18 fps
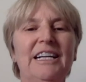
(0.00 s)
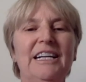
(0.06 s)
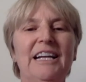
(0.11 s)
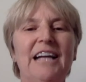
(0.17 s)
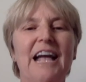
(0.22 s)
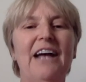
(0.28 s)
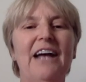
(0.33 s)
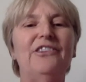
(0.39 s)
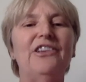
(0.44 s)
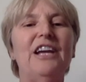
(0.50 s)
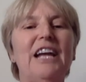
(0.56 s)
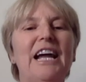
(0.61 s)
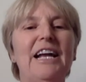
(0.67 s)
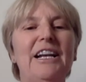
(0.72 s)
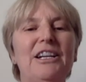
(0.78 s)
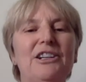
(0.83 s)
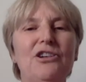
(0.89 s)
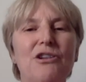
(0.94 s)
as a
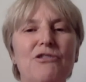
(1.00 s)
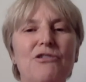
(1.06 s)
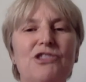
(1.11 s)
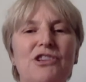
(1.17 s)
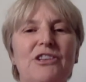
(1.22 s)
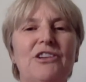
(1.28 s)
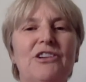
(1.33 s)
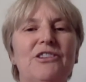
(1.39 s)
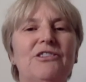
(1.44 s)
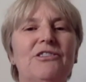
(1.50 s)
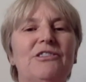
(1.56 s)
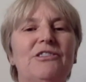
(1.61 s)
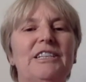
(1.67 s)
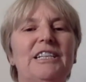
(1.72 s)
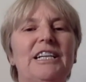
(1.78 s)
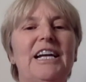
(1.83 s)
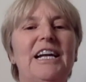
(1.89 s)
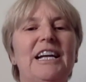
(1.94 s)
head coach at an
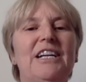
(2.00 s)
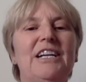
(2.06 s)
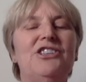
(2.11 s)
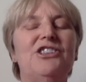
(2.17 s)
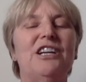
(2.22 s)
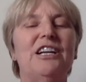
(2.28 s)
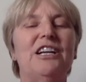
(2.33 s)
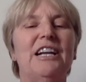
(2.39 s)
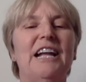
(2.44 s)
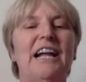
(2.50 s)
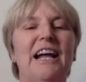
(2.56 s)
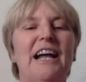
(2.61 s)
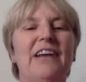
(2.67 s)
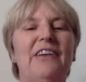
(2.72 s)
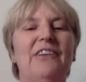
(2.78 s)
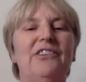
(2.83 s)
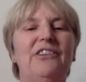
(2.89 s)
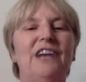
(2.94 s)
early age and
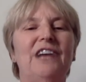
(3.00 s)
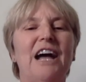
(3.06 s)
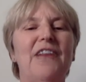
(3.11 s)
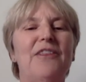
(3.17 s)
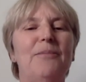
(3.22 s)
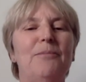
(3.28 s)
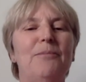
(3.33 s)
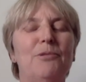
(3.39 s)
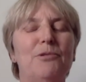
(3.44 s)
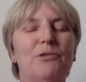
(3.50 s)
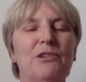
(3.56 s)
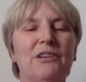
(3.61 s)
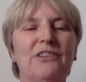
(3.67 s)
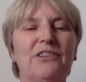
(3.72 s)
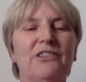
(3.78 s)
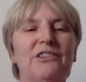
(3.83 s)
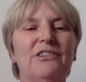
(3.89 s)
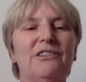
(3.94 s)
as on the board
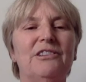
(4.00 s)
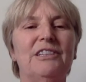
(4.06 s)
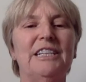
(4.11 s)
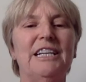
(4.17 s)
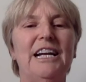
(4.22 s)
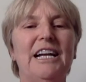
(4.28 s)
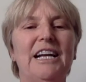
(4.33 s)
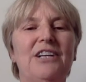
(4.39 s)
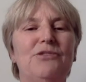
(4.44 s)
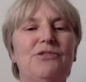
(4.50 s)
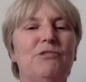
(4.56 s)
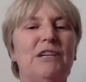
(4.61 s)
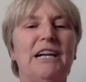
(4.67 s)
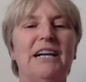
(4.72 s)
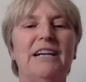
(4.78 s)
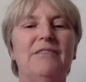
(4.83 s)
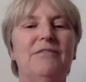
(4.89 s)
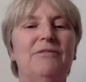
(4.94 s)
as an early age when
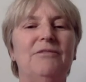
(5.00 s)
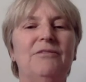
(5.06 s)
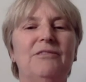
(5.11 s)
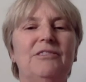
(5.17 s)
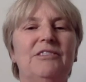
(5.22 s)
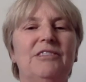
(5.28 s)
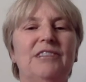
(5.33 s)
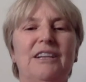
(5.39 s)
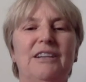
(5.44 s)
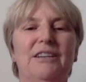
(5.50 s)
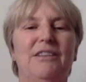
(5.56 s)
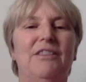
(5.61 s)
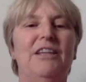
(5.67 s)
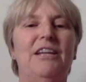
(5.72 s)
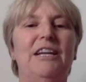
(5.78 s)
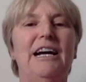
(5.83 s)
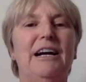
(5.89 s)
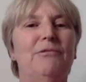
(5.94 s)
I didn't
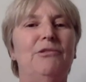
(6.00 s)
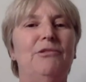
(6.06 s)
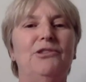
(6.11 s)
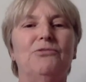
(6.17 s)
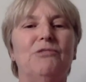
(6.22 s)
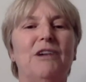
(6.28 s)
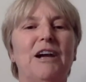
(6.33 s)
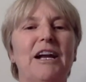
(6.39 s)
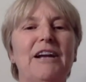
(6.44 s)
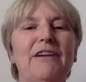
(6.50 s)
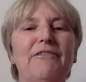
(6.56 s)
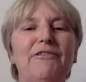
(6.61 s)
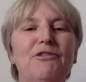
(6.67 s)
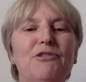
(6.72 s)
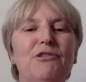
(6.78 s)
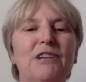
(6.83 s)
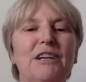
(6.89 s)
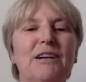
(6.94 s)
think I was ready
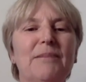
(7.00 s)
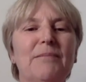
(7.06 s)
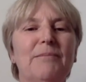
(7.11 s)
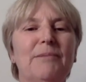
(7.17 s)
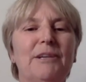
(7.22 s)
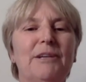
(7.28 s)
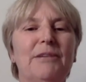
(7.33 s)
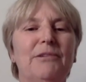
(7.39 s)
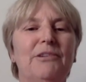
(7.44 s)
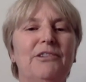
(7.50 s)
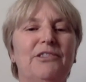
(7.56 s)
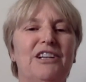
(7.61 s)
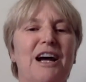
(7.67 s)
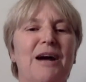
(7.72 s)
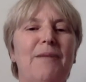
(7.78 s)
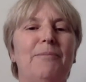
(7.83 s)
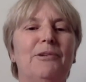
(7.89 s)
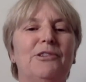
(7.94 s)
for it, but it was an
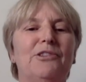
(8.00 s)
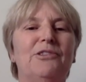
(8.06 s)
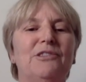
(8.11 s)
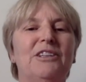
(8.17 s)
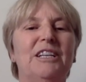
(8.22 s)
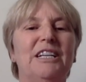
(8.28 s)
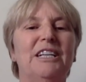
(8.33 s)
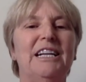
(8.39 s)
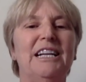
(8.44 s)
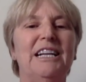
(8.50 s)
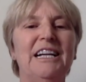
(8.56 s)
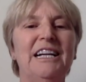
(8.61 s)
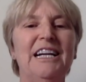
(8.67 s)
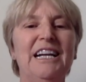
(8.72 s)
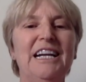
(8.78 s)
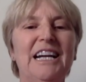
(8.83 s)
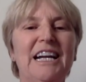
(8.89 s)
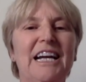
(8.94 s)
opportunity.
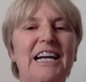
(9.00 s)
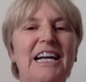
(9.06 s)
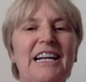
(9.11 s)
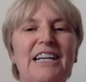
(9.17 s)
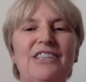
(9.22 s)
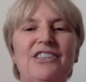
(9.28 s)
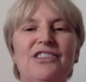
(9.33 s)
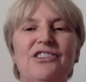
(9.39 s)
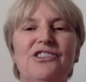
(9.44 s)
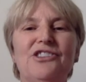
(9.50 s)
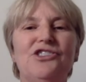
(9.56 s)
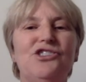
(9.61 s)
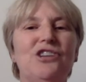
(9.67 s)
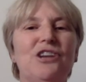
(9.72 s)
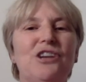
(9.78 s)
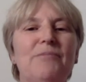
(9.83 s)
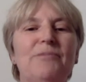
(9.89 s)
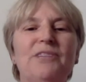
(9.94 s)
And I just
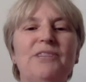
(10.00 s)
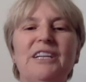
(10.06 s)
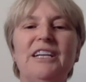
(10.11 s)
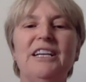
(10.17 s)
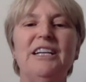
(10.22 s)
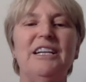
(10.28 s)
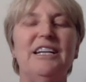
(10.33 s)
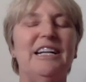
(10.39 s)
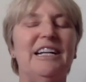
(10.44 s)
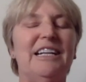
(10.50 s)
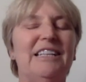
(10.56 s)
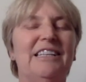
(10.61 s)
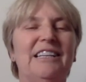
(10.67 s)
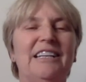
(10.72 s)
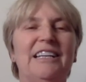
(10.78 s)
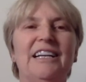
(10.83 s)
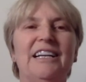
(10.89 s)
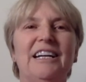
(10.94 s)
jumped in and I
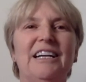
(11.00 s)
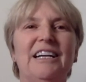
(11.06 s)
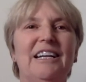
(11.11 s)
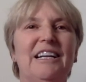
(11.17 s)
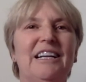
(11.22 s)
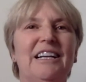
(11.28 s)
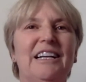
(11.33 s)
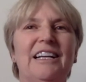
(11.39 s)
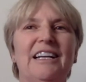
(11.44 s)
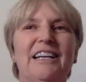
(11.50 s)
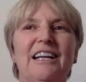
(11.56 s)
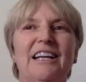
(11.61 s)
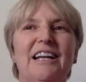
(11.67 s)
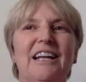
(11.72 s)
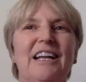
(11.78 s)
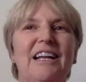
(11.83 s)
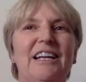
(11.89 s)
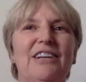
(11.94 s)
did it. And,
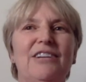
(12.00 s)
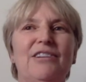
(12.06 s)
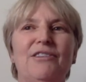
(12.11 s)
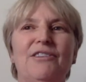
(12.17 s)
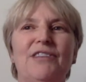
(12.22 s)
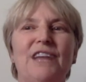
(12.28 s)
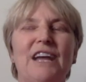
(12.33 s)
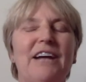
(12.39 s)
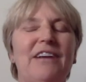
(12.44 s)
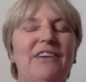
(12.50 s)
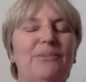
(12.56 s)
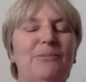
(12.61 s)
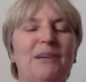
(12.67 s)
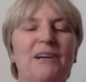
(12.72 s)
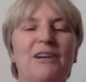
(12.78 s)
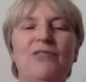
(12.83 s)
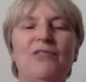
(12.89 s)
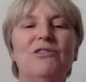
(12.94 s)
you know, that is
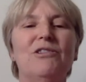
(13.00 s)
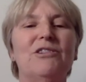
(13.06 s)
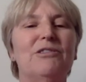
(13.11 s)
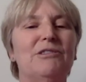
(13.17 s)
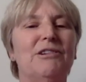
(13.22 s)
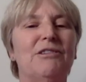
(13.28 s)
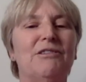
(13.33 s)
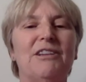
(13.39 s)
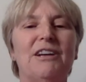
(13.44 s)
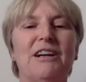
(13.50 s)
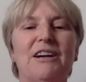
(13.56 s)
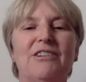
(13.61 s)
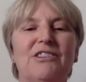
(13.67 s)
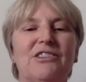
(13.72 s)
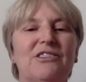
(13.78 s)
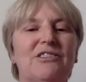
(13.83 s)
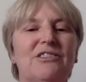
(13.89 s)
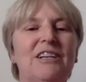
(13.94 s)
my whole career there.
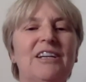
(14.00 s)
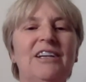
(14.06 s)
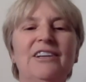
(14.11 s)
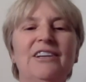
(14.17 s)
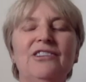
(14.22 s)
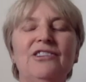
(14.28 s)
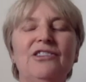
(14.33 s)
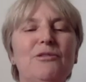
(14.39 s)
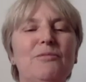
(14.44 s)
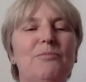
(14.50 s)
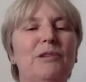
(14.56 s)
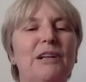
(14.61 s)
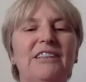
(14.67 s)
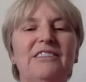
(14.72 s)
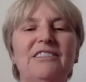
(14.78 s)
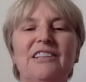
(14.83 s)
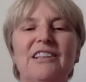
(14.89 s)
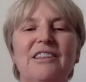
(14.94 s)
Just so
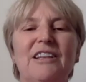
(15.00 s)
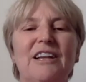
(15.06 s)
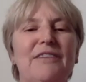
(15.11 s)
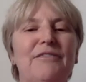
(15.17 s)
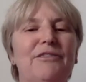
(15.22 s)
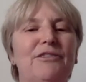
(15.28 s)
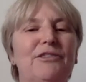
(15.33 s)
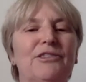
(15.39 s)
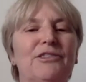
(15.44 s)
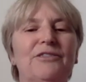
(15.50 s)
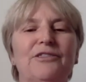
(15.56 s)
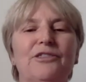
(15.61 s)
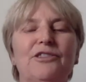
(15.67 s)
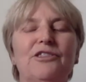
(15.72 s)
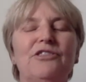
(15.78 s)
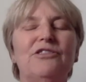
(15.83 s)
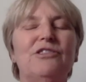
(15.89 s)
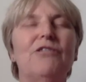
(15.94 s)
blessed and thankful for
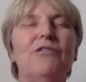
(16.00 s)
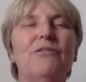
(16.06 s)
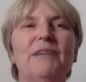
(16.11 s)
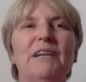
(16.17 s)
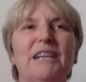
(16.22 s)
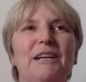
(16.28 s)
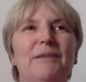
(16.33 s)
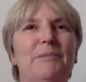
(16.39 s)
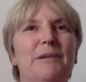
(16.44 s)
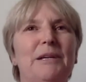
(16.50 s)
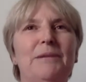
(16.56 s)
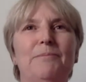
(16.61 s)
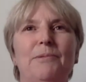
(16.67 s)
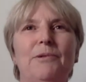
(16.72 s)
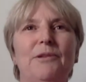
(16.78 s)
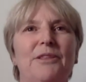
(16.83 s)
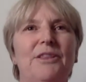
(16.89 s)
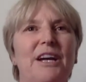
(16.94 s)
so many
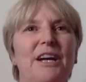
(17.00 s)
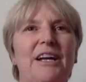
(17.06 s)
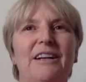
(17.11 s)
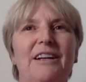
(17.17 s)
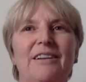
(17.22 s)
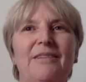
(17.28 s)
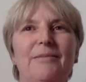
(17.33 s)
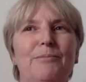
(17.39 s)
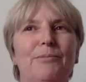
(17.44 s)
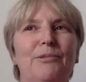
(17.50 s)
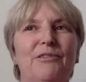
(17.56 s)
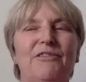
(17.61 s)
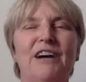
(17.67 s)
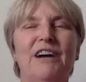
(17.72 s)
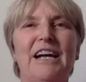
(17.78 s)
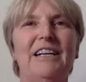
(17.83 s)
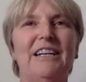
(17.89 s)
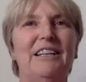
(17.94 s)
people that
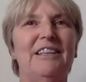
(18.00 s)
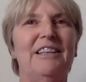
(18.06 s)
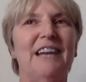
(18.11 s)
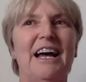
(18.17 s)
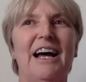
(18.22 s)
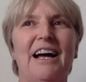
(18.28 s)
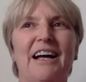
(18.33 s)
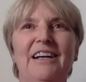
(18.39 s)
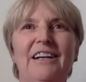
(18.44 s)
provided that